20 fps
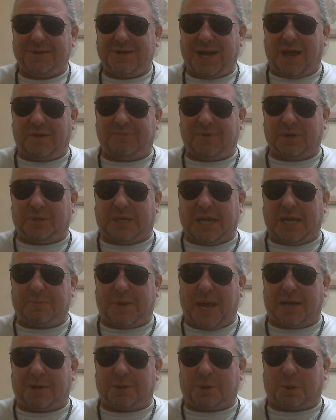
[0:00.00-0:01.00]
Now, if you keep
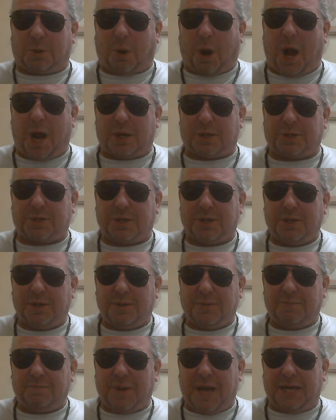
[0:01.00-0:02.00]
getting crushed,
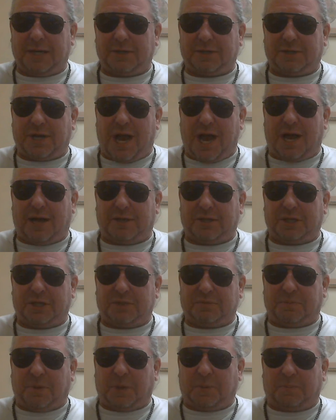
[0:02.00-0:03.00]
betting
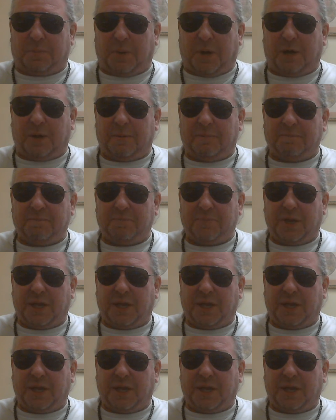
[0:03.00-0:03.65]
college football,